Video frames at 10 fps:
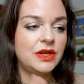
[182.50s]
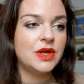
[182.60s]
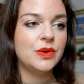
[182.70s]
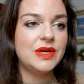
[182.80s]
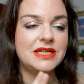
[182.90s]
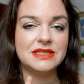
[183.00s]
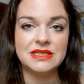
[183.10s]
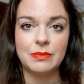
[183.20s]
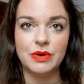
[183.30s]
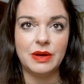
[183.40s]
know in
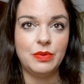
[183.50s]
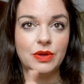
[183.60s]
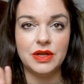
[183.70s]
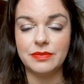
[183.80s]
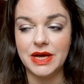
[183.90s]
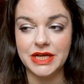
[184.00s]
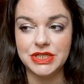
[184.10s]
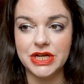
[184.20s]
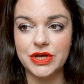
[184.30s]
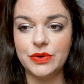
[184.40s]
December I bought a lot of
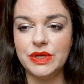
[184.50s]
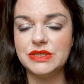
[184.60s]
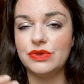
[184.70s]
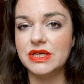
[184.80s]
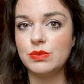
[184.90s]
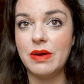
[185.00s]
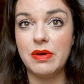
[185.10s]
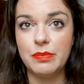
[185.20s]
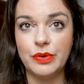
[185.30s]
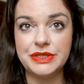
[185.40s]
eyeshadow, so that's why
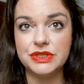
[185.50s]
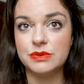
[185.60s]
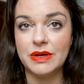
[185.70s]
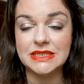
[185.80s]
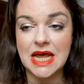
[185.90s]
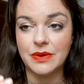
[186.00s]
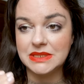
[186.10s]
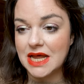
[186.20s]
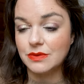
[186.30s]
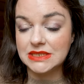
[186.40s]
my points just went down,
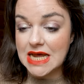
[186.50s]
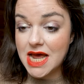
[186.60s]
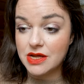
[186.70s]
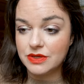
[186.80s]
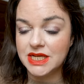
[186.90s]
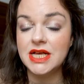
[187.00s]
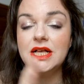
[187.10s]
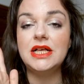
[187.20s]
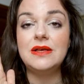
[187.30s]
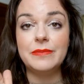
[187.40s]
down, down.
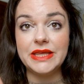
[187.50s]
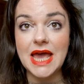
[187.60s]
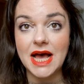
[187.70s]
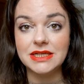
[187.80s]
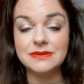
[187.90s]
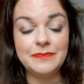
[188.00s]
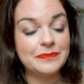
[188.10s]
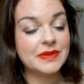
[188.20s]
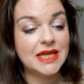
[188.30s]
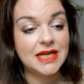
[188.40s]
But yeah,
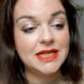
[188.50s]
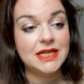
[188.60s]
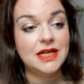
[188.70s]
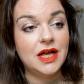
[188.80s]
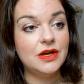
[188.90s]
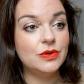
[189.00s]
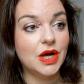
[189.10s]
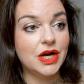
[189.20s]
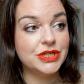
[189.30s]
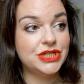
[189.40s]
oh
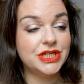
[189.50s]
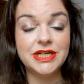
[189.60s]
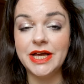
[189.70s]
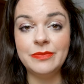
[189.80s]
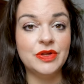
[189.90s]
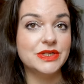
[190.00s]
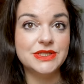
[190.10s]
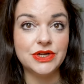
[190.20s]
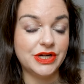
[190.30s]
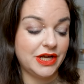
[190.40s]
gosh, I'm not
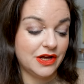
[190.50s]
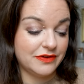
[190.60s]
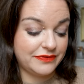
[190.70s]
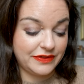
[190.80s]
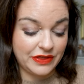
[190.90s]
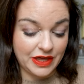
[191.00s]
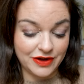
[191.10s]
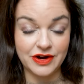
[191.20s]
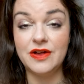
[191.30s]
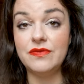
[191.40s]
starting off the
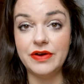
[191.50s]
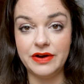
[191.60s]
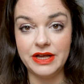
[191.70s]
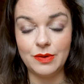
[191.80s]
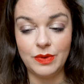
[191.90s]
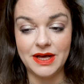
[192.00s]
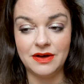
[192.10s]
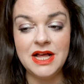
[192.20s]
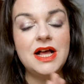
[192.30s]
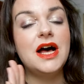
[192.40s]
year very
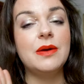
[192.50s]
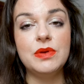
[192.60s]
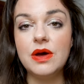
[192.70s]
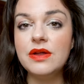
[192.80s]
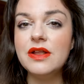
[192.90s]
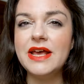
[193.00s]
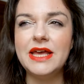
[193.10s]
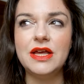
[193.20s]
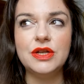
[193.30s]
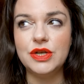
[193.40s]
well. I'm not on
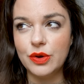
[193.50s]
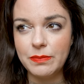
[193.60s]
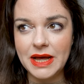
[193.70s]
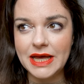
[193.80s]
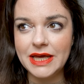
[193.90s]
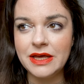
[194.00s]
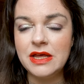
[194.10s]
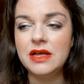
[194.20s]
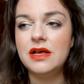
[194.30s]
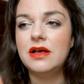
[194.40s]
a no buy.
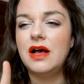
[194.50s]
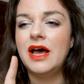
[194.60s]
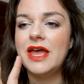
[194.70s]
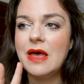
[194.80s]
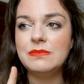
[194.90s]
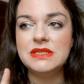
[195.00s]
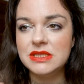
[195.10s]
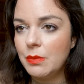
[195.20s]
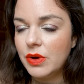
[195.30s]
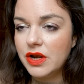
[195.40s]
I am
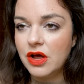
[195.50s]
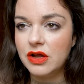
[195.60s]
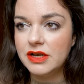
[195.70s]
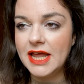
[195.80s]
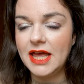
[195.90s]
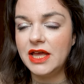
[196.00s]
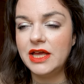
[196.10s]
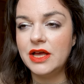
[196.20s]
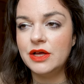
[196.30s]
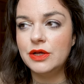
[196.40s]
somewhat on
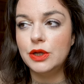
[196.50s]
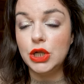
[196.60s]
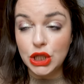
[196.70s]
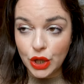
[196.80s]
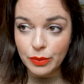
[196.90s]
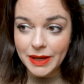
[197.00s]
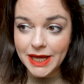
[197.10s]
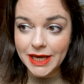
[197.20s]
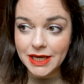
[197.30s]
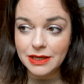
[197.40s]
a low
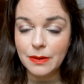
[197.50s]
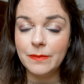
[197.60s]
buy.